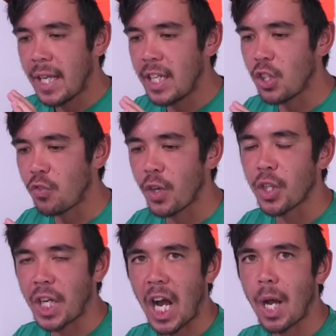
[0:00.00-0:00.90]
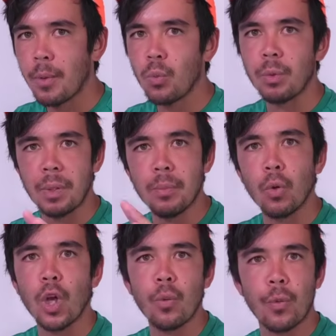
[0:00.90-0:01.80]
It is very common when
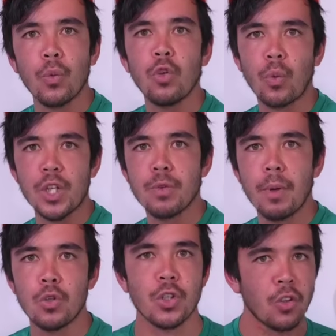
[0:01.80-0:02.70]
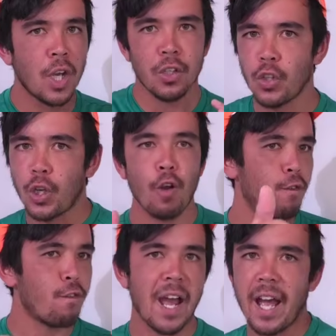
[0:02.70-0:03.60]
people go through these range of motions to go
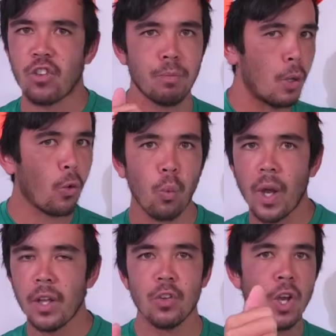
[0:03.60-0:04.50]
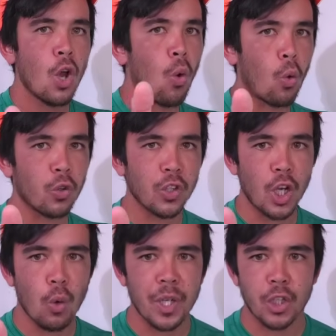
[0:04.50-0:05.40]
fast both ways or to
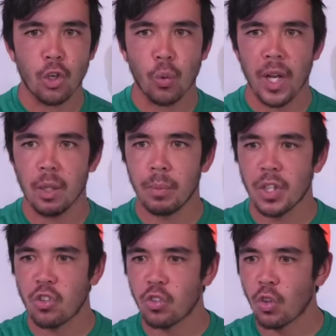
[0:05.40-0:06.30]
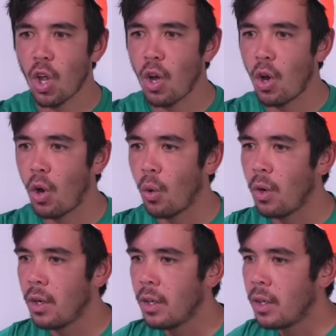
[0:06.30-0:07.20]
go incredibly
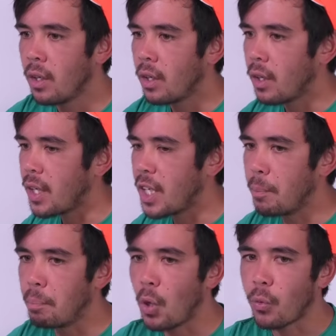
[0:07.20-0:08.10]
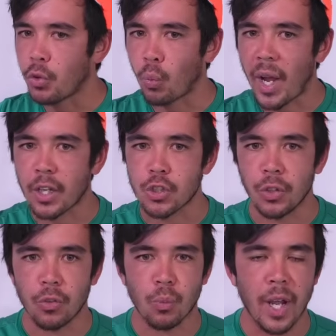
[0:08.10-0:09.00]
slow in both
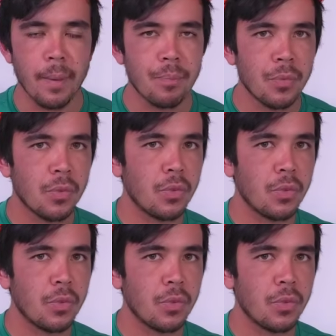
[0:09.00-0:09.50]
directions, right?